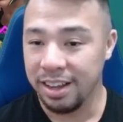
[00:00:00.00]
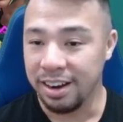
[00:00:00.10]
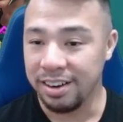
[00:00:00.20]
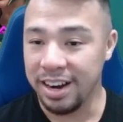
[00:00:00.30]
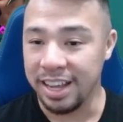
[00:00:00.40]

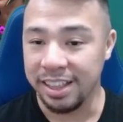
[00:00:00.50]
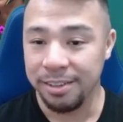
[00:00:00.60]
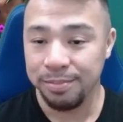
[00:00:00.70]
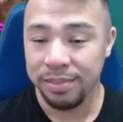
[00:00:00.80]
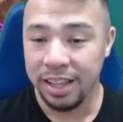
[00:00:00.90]
All right.
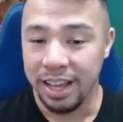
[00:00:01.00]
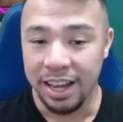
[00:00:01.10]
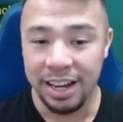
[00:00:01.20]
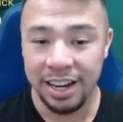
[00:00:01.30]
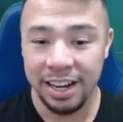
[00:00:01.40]

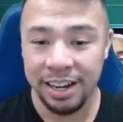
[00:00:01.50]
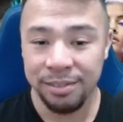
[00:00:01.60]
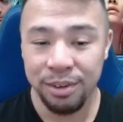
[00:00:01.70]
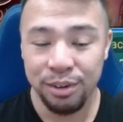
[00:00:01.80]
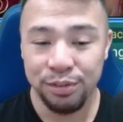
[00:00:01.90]

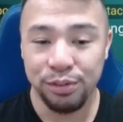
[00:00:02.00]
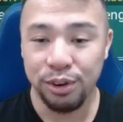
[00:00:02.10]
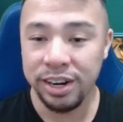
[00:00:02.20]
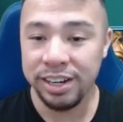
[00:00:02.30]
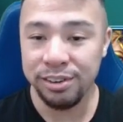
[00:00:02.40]

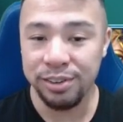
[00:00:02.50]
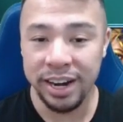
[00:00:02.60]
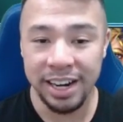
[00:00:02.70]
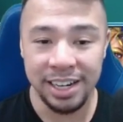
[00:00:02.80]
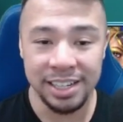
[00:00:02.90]
For the
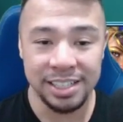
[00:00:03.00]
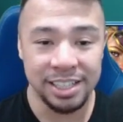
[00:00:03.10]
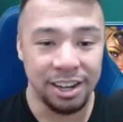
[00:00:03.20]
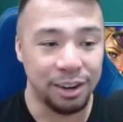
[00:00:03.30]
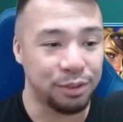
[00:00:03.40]
rares,
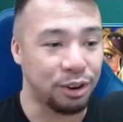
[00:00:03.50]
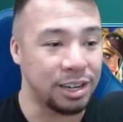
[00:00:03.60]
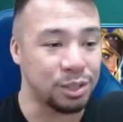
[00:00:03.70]
of course,